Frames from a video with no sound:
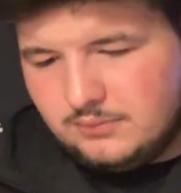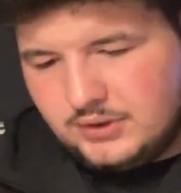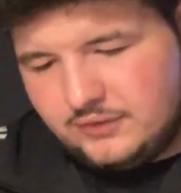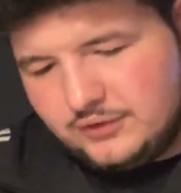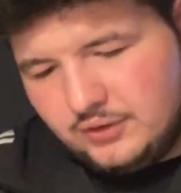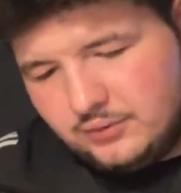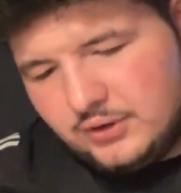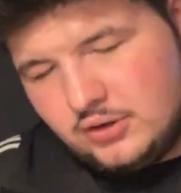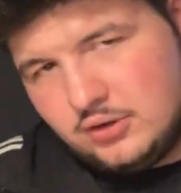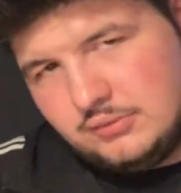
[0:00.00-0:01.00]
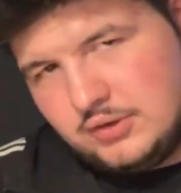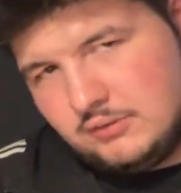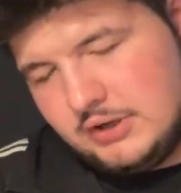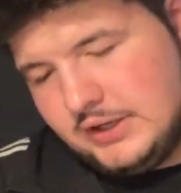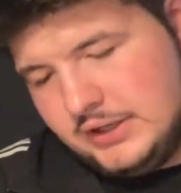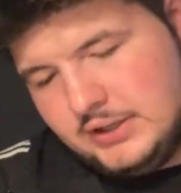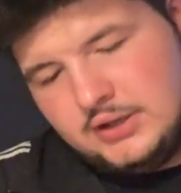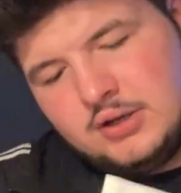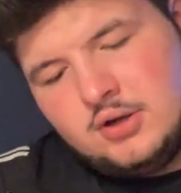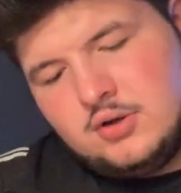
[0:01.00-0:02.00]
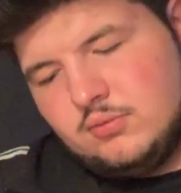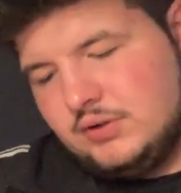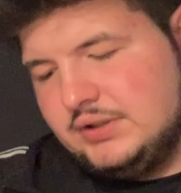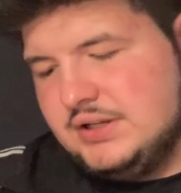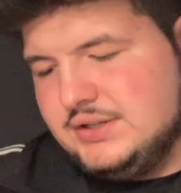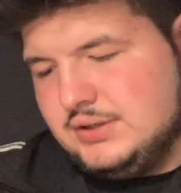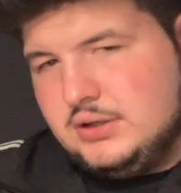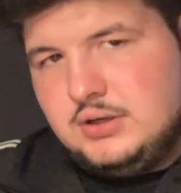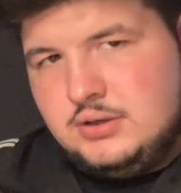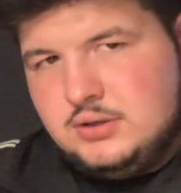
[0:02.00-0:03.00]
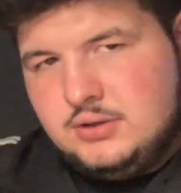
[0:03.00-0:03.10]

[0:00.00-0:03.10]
But if you don't know already what these are,